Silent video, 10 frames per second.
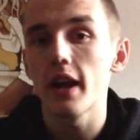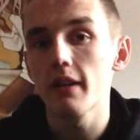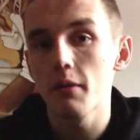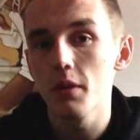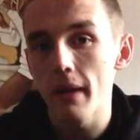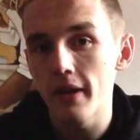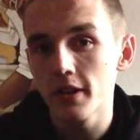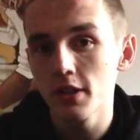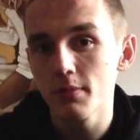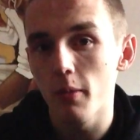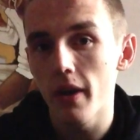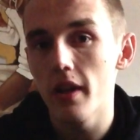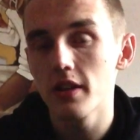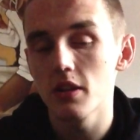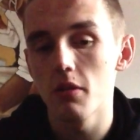to hanging around with Americans, but when
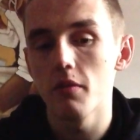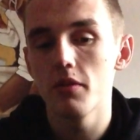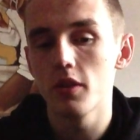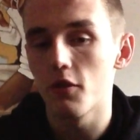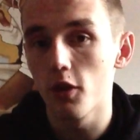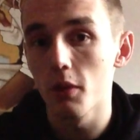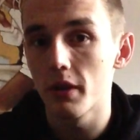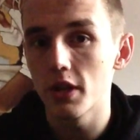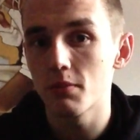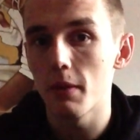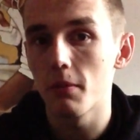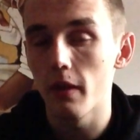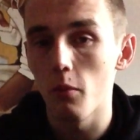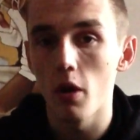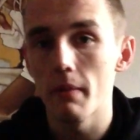you're full of British people
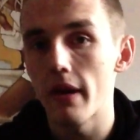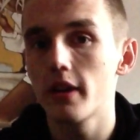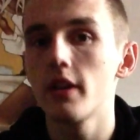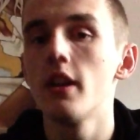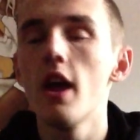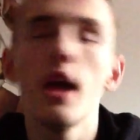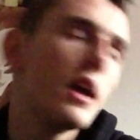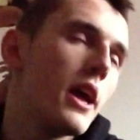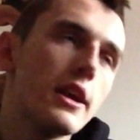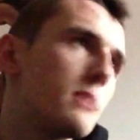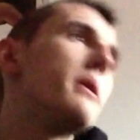and one American, it's